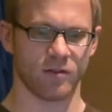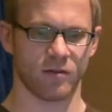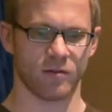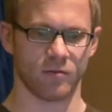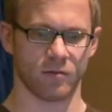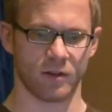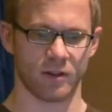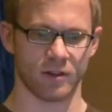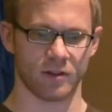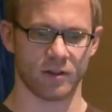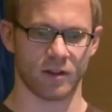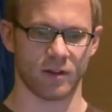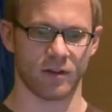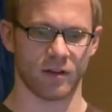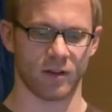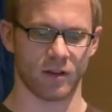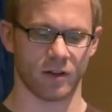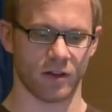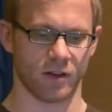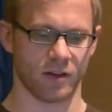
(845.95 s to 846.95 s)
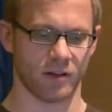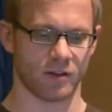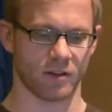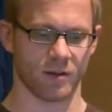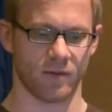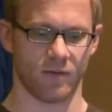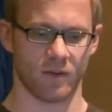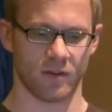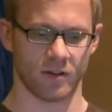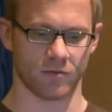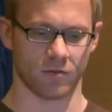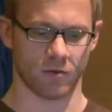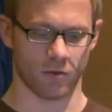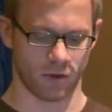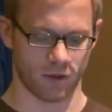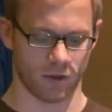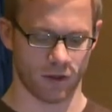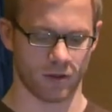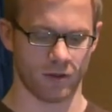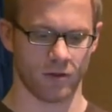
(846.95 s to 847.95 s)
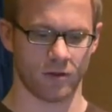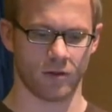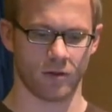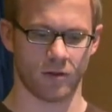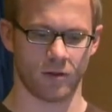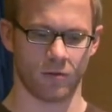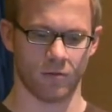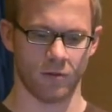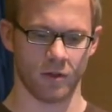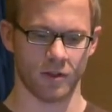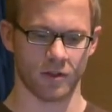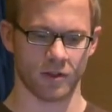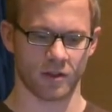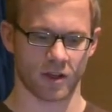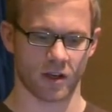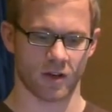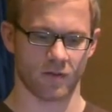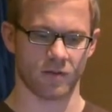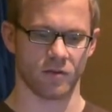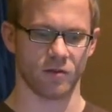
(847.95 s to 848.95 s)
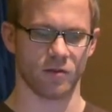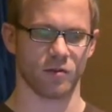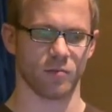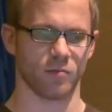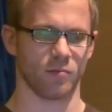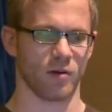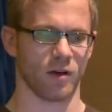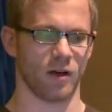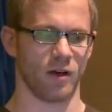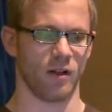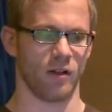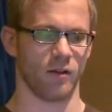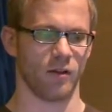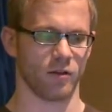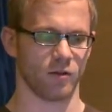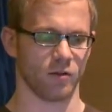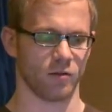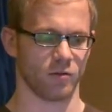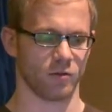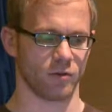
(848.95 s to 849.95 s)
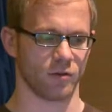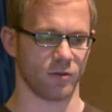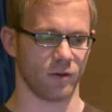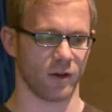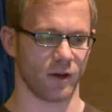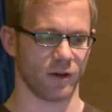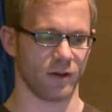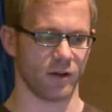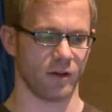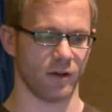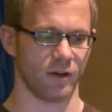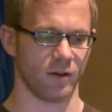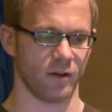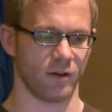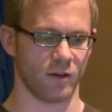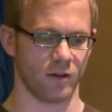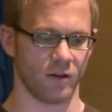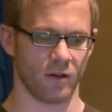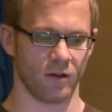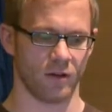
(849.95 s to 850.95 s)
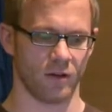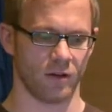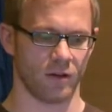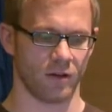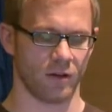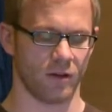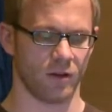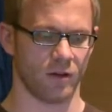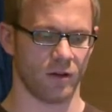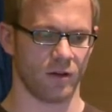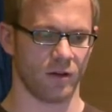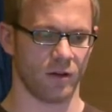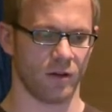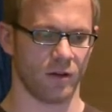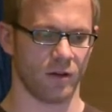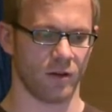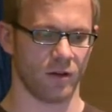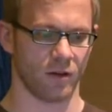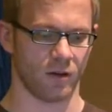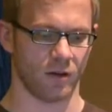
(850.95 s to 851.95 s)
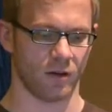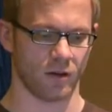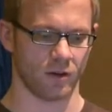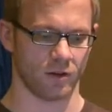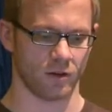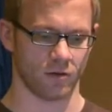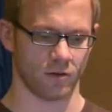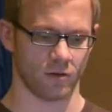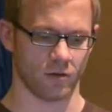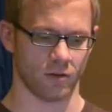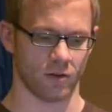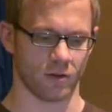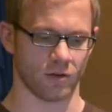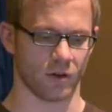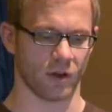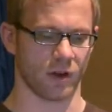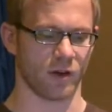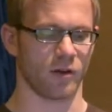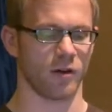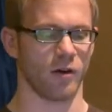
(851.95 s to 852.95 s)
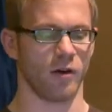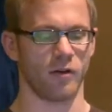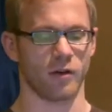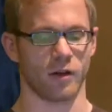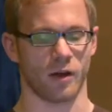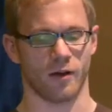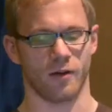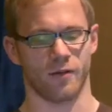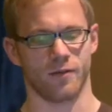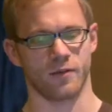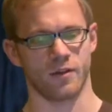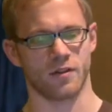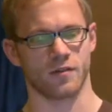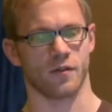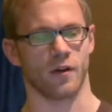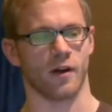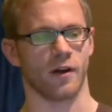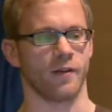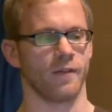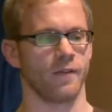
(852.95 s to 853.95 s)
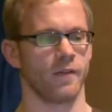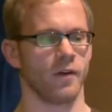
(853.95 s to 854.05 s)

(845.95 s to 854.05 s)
Why is that the case? Something's wrong here. We just have to compile the code correctly, and that should do the trick. Okay, that's fine.